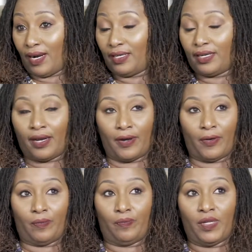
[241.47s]
right?
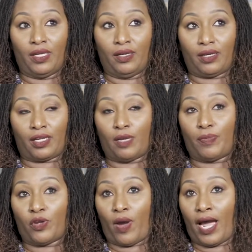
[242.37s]
Um,
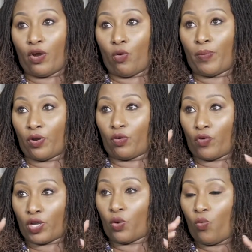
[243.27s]
keeping your eye open of okay,